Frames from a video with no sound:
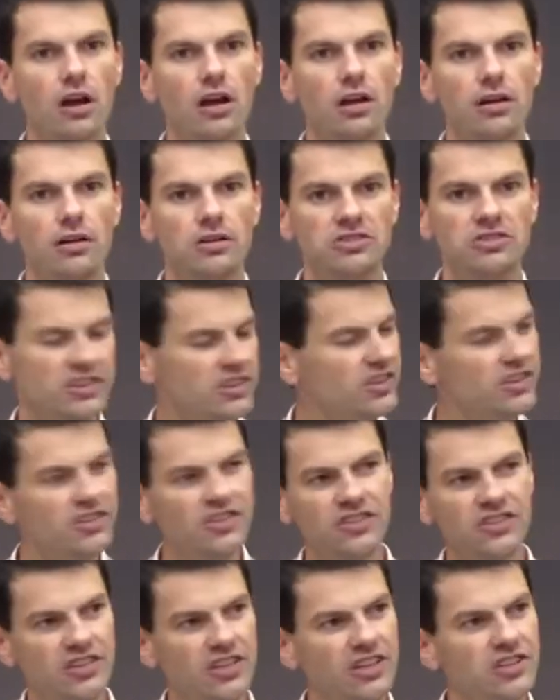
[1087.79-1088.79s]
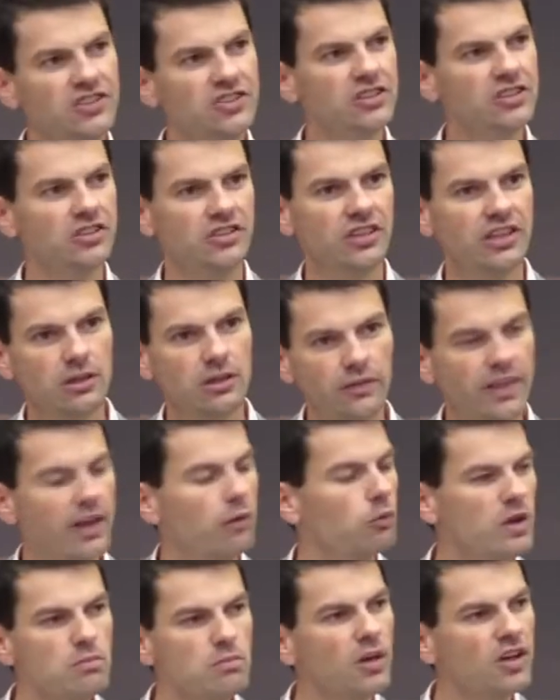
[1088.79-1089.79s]
Jesus is teaching us here that
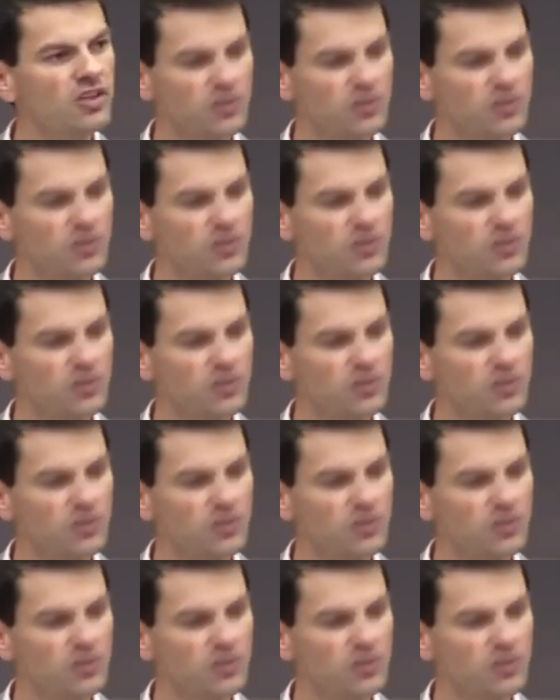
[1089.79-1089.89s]
we must